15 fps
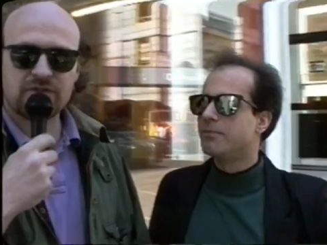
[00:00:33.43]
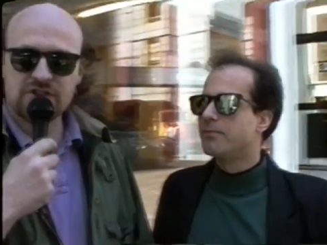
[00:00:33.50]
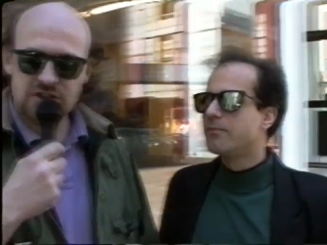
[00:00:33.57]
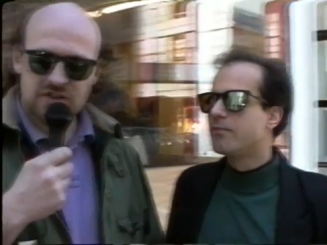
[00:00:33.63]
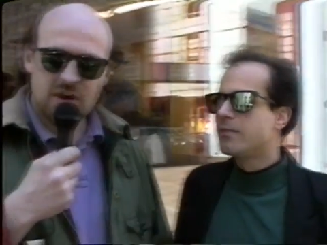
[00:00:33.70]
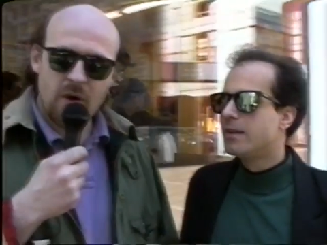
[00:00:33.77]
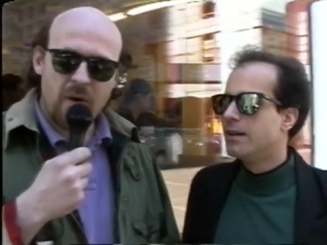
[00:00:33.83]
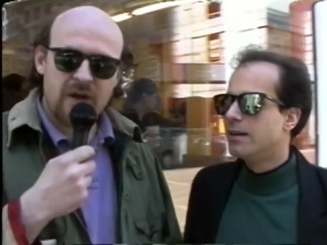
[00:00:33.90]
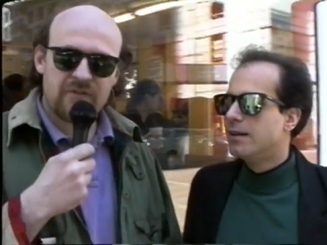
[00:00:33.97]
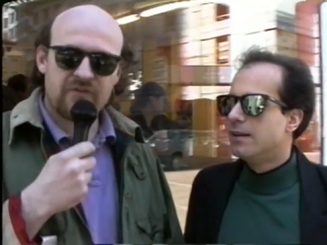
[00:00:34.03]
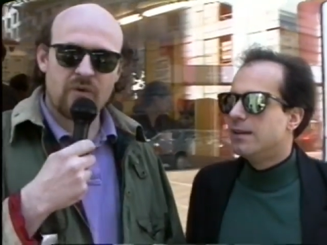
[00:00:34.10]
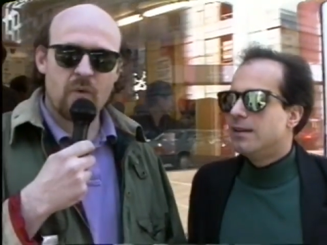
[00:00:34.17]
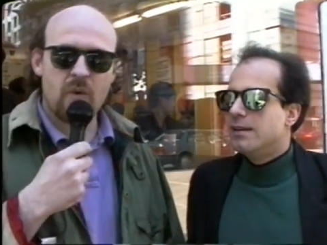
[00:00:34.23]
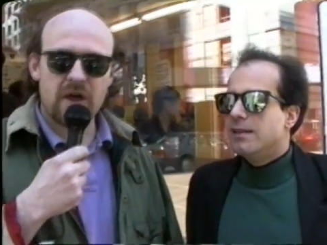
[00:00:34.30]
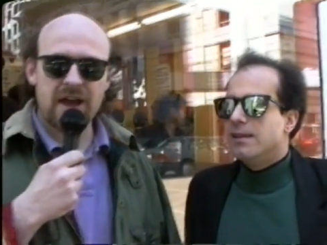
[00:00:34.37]
Speaker 1: just go out for
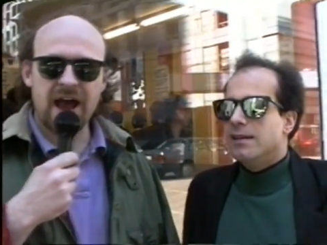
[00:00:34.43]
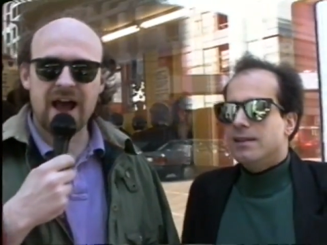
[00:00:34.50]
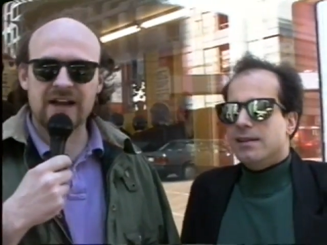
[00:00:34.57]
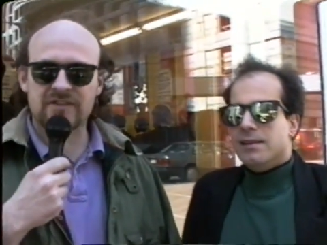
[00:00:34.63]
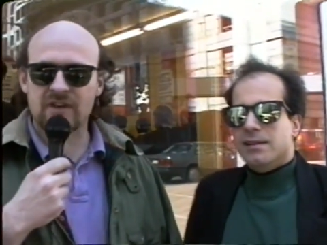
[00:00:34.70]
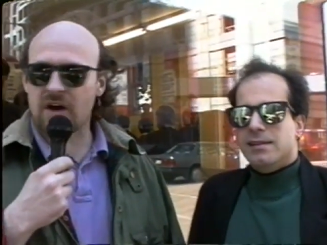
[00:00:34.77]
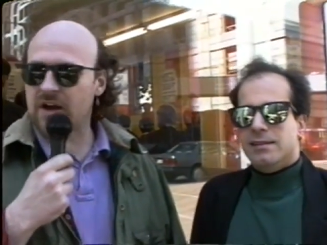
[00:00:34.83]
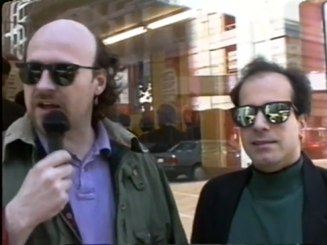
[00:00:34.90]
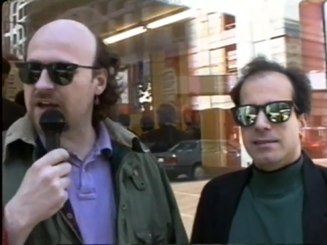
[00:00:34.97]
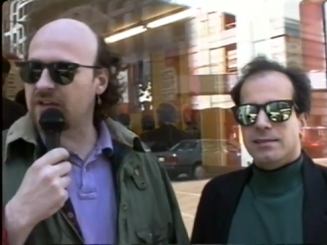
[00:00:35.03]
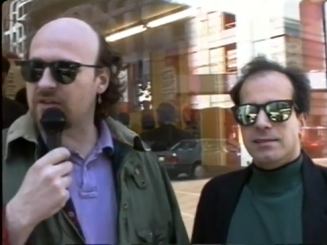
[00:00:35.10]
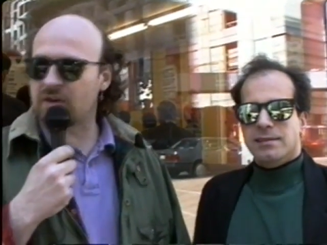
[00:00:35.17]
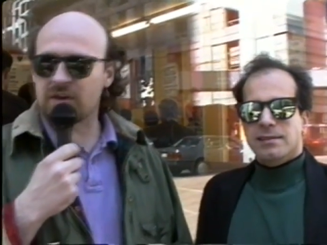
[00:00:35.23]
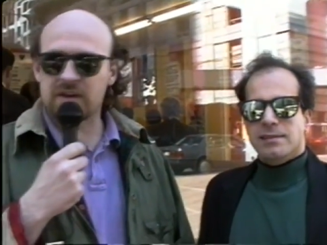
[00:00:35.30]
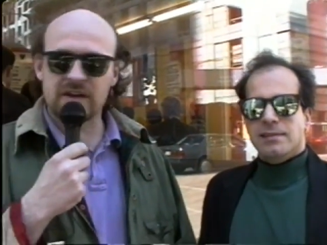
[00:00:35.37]
one hot dog
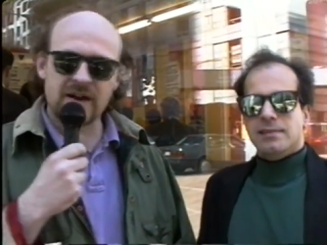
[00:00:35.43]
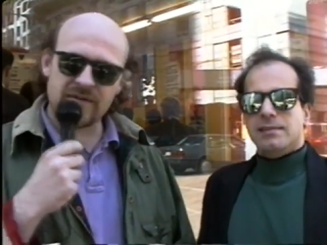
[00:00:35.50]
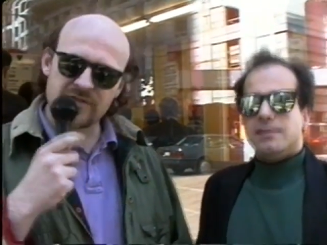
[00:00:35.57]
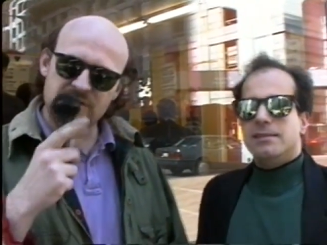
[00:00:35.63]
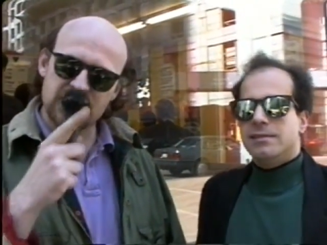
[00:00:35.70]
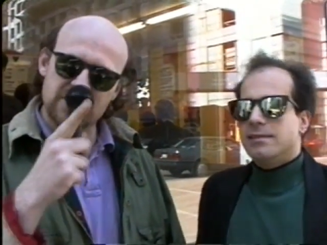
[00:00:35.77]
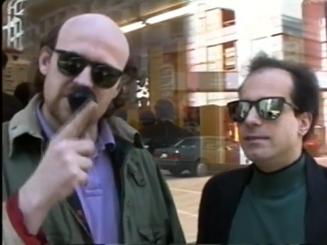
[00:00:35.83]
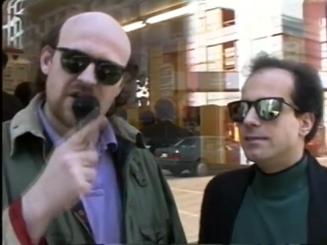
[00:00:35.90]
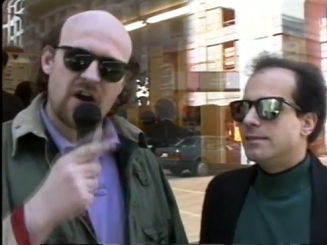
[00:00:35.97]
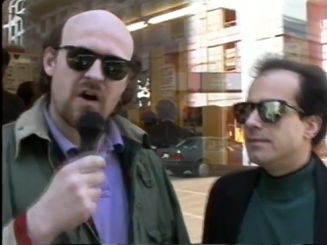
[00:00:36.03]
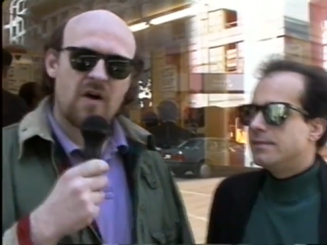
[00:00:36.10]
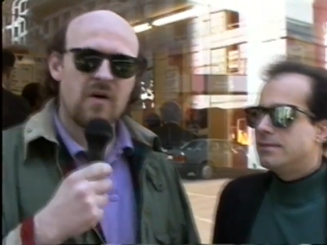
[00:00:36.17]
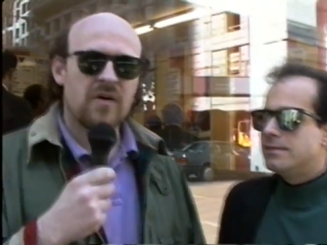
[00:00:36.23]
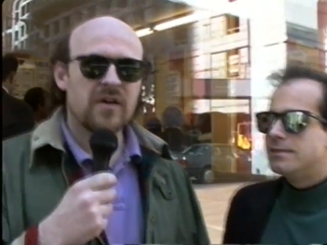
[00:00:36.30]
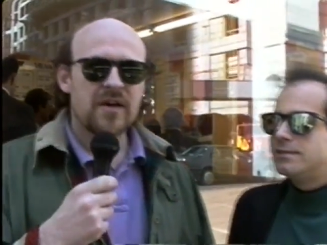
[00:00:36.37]
either, and you never just go